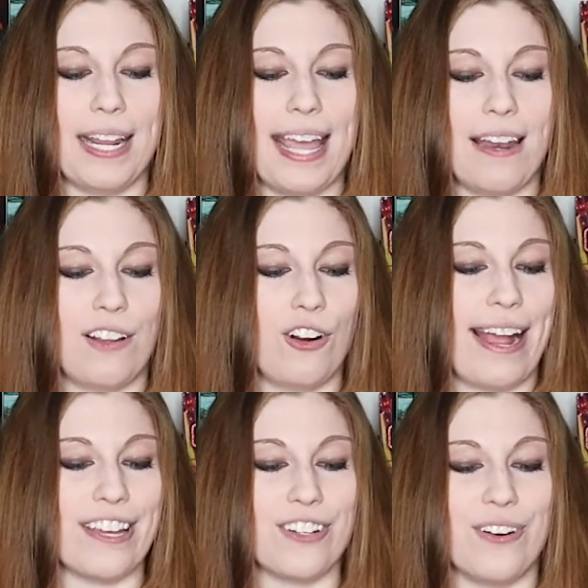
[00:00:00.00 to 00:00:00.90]
but again,
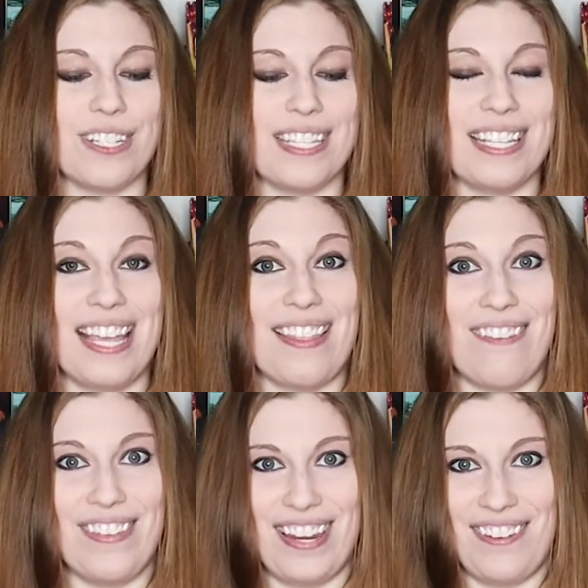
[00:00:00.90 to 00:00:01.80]
crash course is in
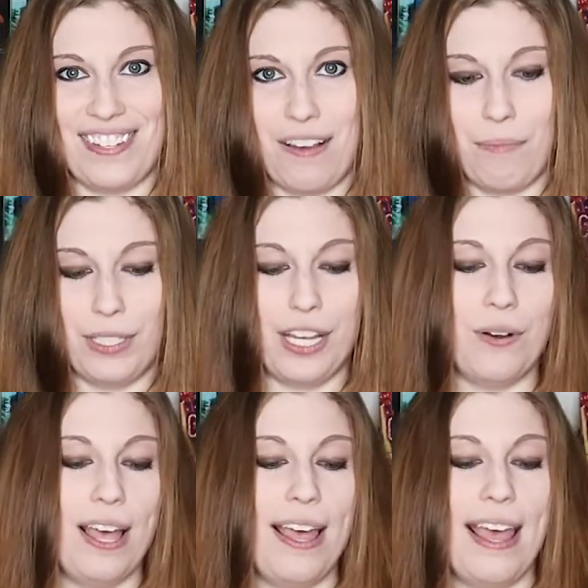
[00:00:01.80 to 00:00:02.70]
that video down below,